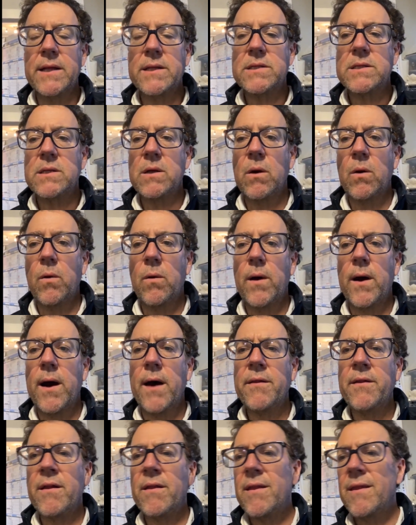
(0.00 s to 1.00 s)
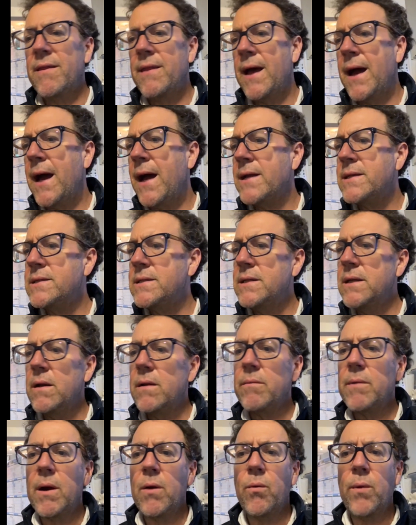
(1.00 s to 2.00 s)
So other than that, you know,
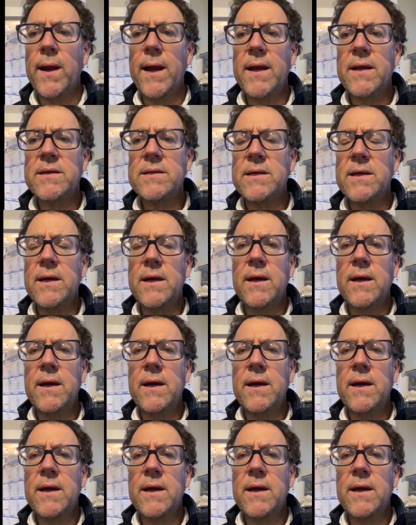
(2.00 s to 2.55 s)
my weight,